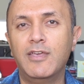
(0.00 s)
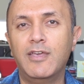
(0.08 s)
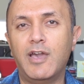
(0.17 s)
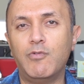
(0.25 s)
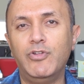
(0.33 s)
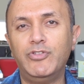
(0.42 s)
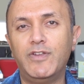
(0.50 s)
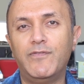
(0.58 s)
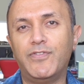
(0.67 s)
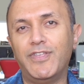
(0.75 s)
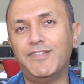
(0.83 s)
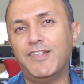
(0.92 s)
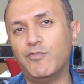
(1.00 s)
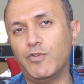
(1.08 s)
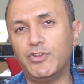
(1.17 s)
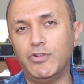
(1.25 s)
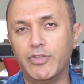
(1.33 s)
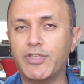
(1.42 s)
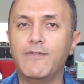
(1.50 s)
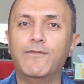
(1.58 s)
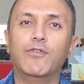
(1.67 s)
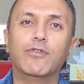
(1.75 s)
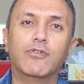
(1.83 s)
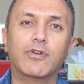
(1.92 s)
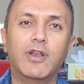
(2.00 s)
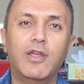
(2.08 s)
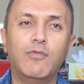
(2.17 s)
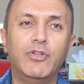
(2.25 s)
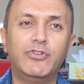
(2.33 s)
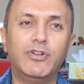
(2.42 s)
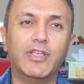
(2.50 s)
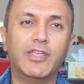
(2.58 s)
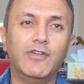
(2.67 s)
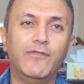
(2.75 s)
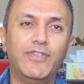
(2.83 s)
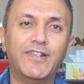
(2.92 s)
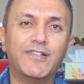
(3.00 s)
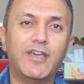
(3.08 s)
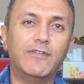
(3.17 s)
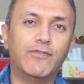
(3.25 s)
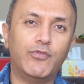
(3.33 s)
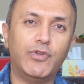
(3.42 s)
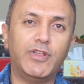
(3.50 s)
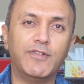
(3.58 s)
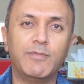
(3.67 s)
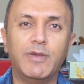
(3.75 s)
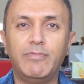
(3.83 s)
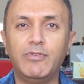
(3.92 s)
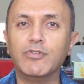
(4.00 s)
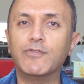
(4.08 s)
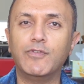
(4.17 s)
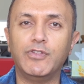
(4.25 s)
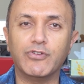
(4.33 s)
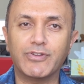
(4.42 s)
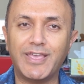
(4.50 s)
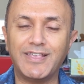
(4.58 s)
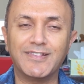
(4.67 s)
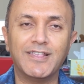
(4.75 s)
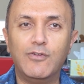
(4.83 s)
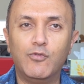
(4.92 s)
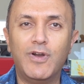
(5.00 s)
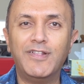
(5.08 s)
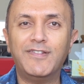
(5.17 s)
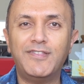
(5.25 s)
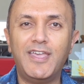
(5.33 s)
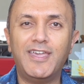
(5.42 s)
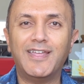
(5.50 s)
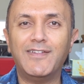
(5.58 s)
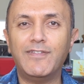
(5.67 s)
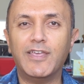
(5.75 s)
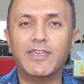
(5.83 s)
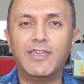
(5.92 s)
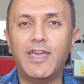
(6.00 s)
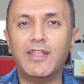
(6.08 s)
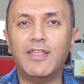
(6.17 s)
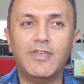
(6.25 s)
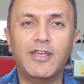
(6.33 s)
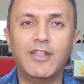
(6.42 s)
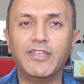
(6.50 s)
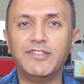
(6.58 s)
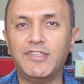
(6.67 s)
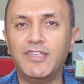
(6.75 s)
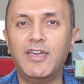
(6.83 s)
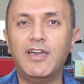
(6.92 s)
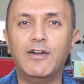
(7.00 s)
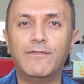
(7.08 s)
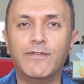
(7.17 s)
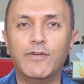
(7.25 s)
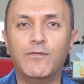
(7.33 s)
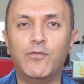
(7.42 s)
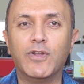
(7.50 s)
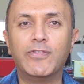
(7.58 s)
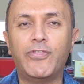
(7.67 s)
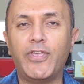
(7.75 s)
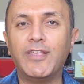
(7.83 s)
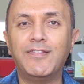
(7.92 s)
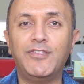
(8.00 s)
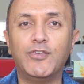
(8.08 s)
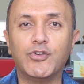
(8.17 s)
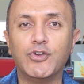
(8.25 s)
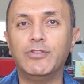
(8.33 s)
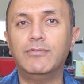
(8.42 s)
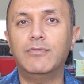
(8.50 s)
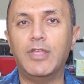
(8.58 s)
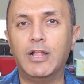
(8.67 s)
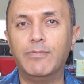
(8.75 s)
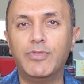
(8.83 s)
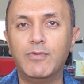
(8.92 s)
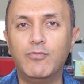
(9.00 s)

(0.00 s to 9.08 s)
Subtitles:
I wonder if this is what you're looking for, or I wonder like, if this kind of queries might be useful in your case. Once they kind of like get an idea of what things you could help them